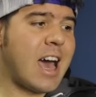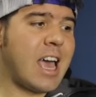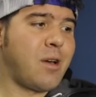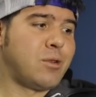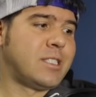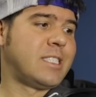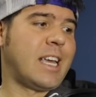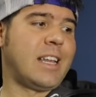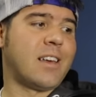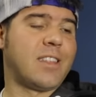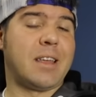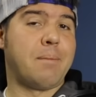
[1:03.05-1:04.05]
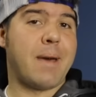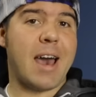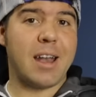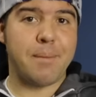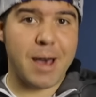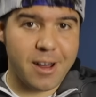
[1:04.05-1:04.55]
I would say nothing
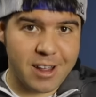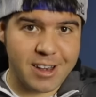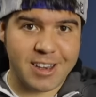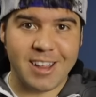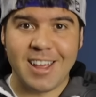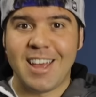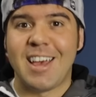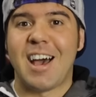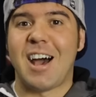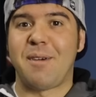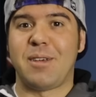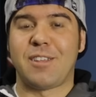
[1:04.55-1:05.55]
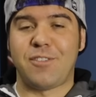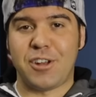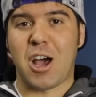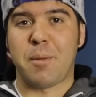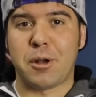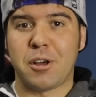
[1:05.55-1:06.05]
bad about it. Um, it's
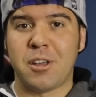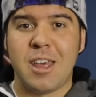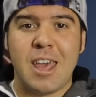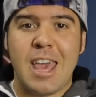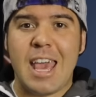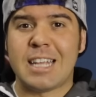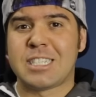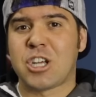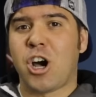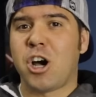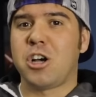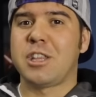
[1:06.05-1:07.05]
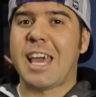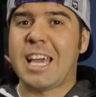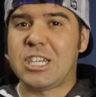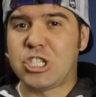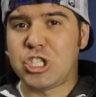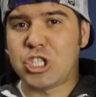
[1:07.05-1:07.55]
phenomenal. It's called
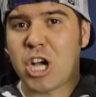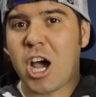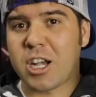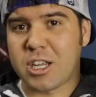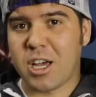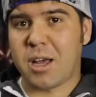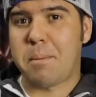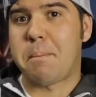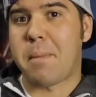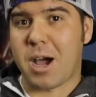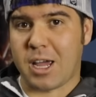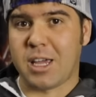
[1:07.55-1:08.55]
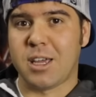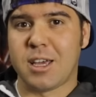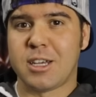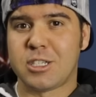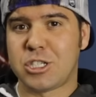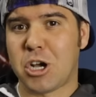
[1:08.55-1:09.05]
a shotgun mic.
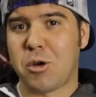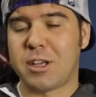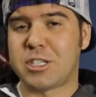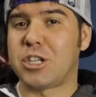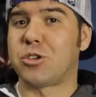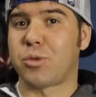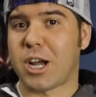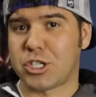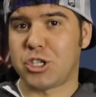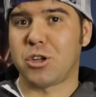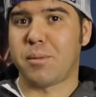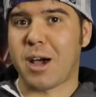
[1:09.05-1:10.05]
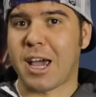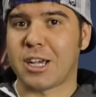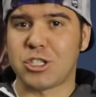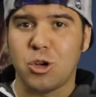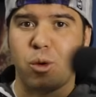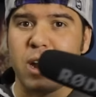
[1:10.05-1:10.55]
So it's a directional
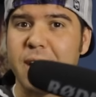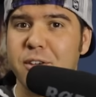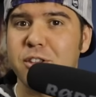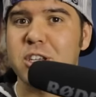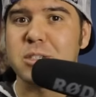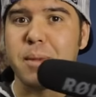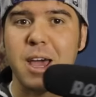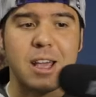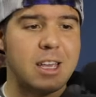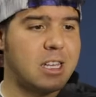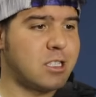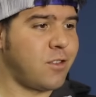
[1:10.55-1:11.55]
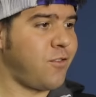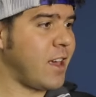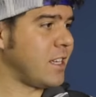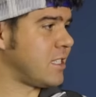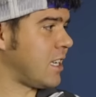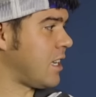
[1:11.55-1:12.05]
mic. So wherever this mic is
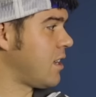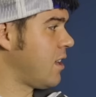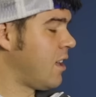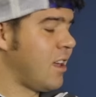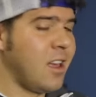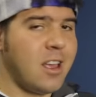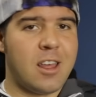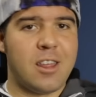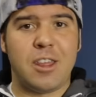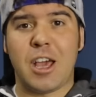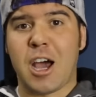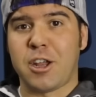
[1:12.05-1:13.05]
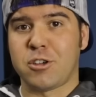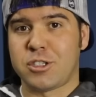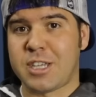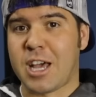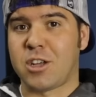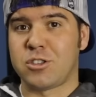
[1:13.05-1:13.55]
facing, the audio
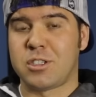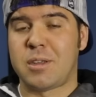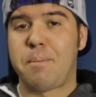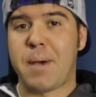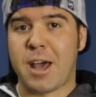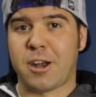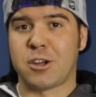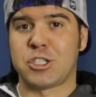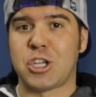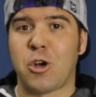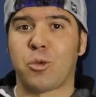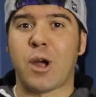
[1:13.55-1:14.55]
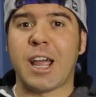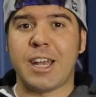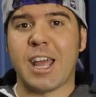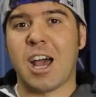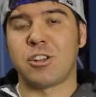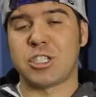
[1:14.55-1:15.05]
sounds better. So right
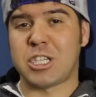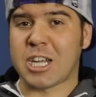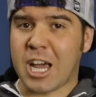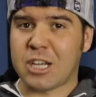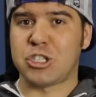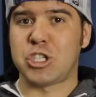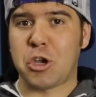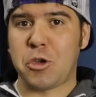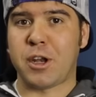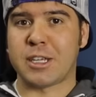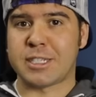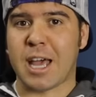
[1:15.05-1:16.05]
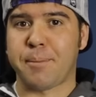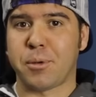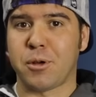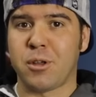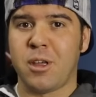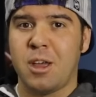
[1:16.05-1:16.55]
now, just to kind of show you an
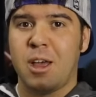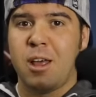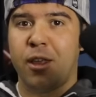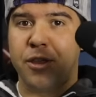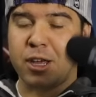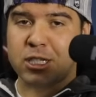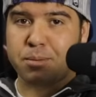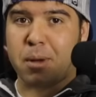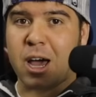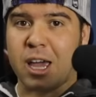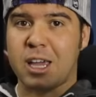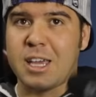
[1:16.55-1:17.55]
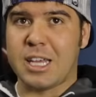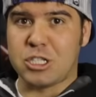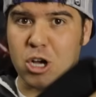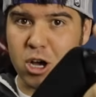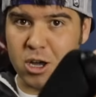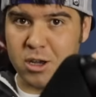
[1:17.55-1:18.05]
example, this mic
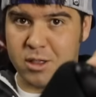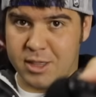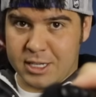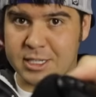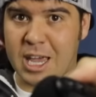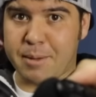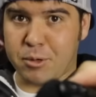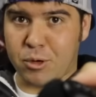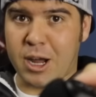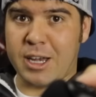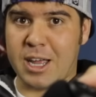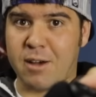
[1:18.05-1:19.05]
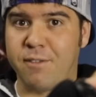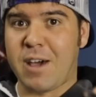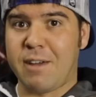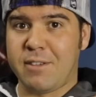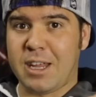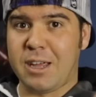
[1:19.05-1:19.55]
is on this camera right now,
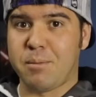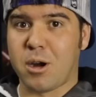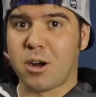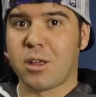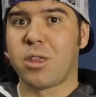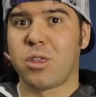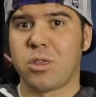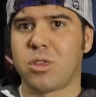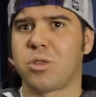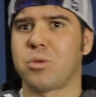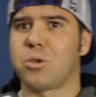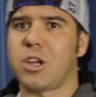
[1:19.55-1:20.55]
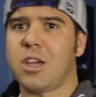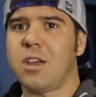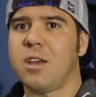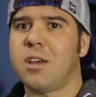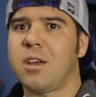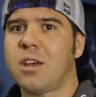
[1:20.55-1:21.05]
5D Mark
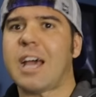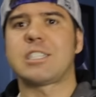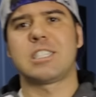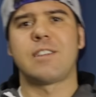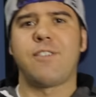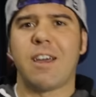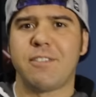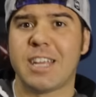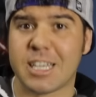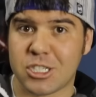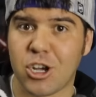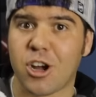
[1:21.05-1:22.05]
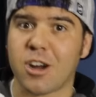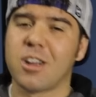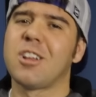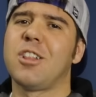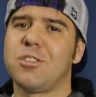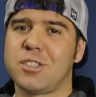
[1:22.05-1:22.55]
III Actually, it's a 5
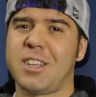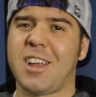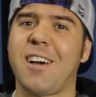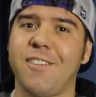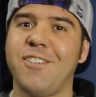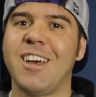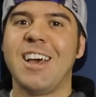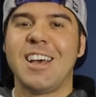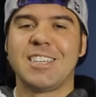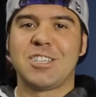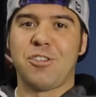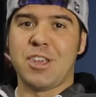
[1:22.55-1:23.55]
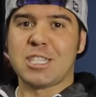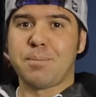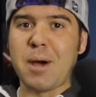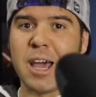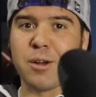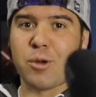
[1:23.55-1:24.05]
DSR, close enough. So this
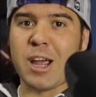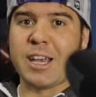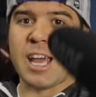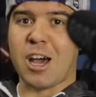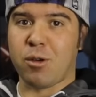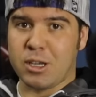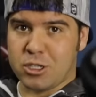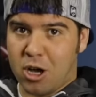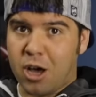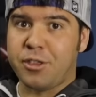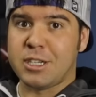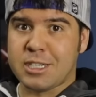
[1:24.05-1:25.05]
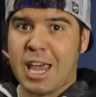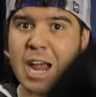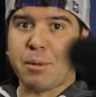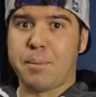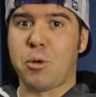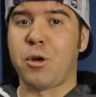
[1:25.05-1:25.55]
mic right now is on this
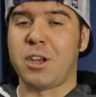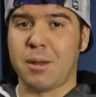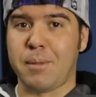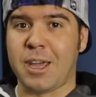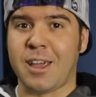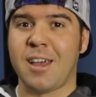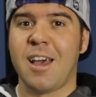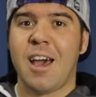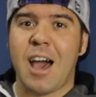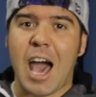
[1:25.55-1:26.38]
camera pointing to me.